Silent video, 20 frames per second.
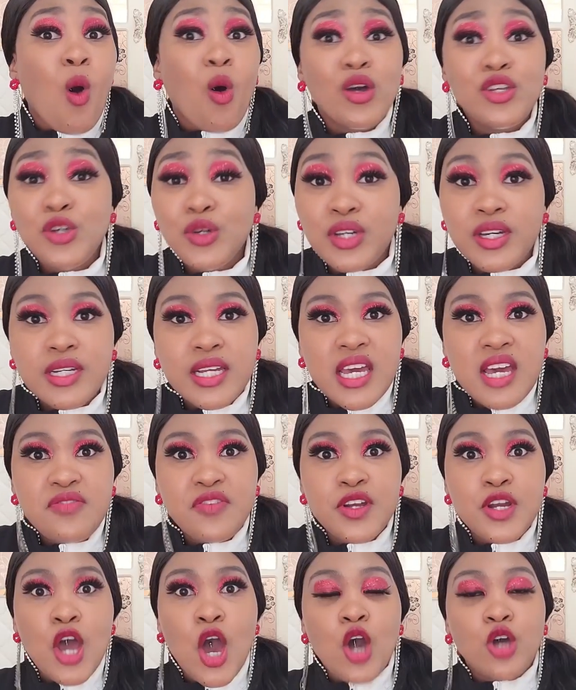Or you could
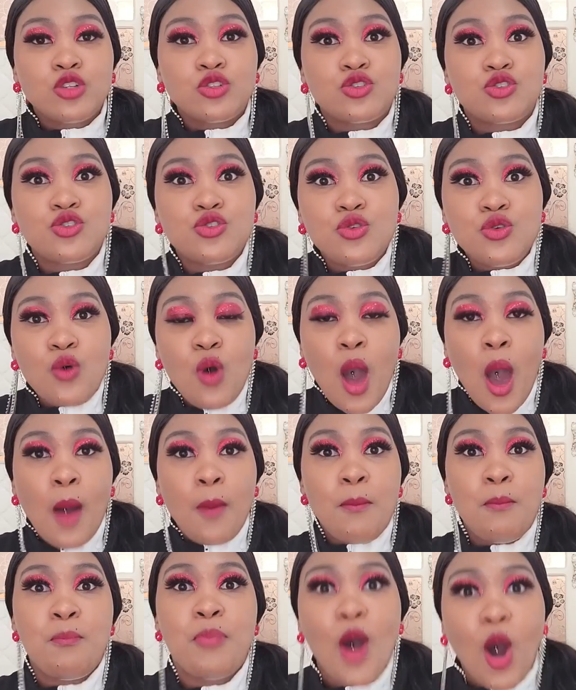even do
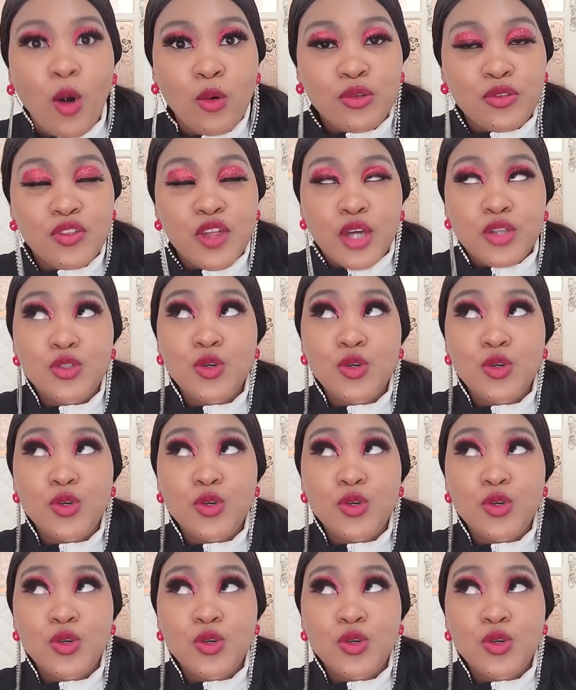both.